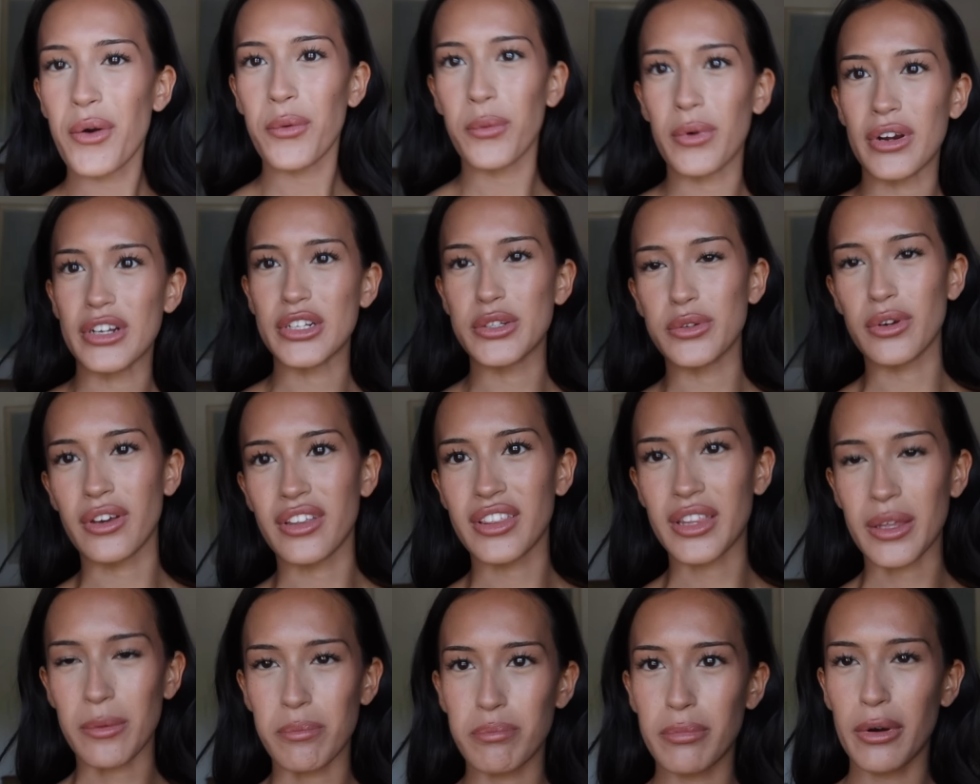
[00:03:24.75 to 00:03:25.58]
We're
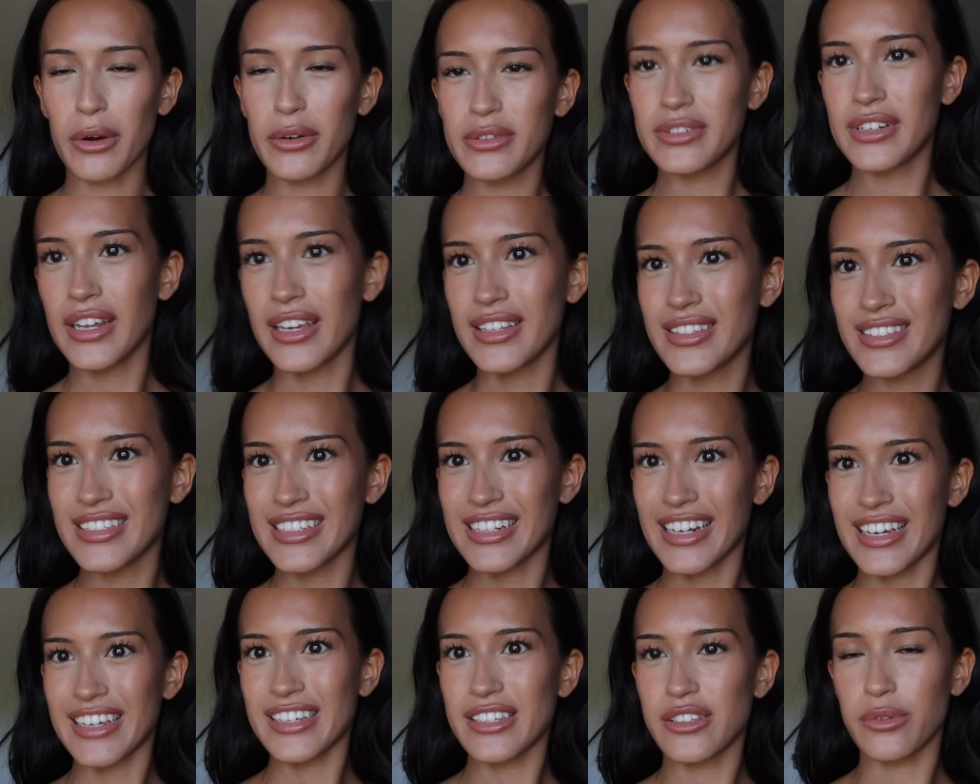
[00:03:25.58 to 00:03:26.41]
doing the boat date
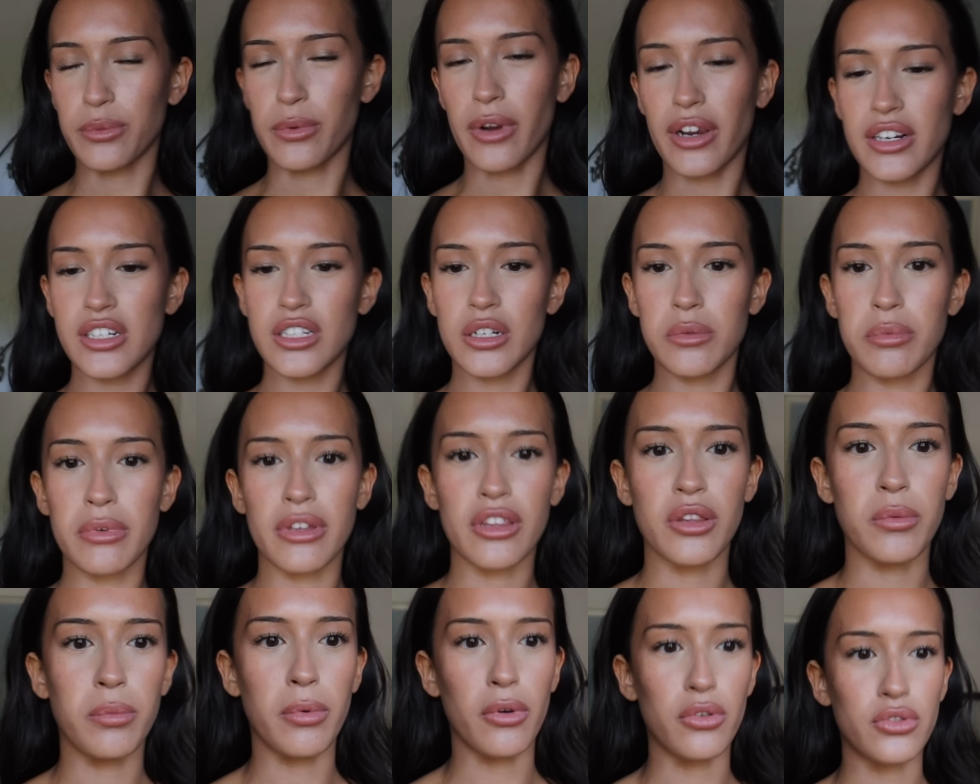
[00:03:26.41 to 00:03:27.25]
today, so we're actually gonna be
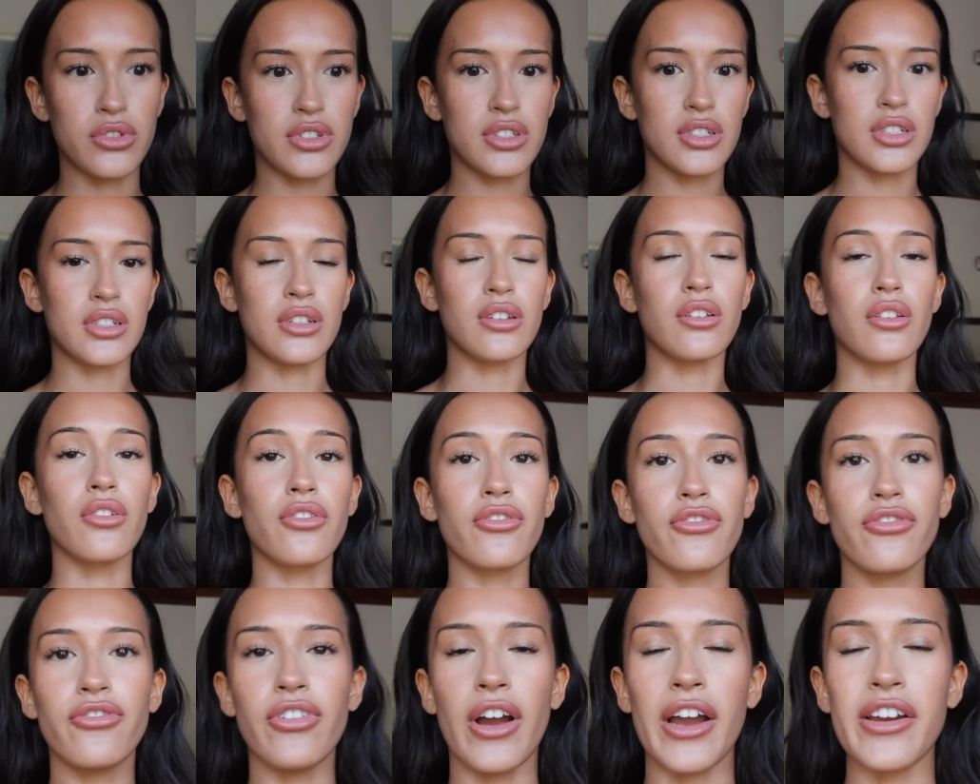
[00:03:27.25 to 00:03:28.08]
in the boat till
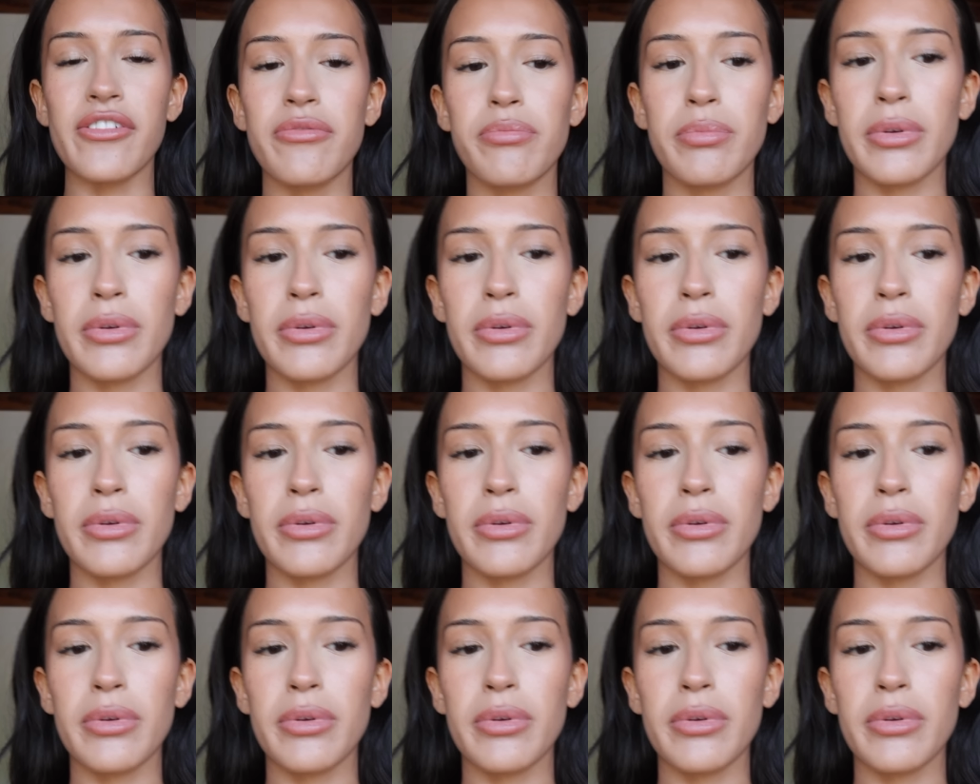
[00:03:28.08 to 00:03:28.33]
5